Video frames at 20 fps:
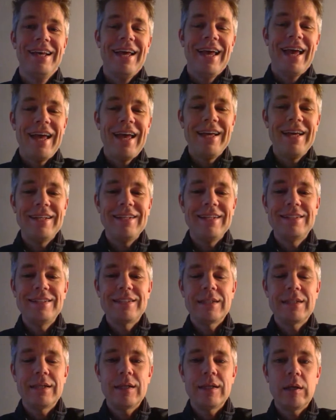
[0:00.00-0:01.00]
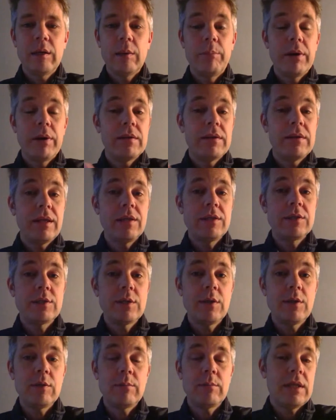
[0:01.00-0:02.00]
And but they
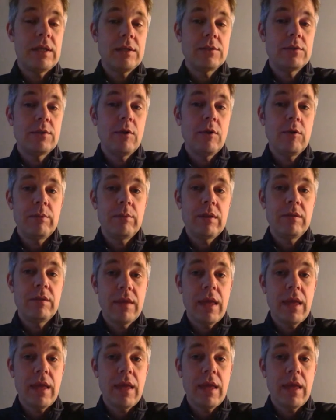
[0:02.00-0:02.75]
told me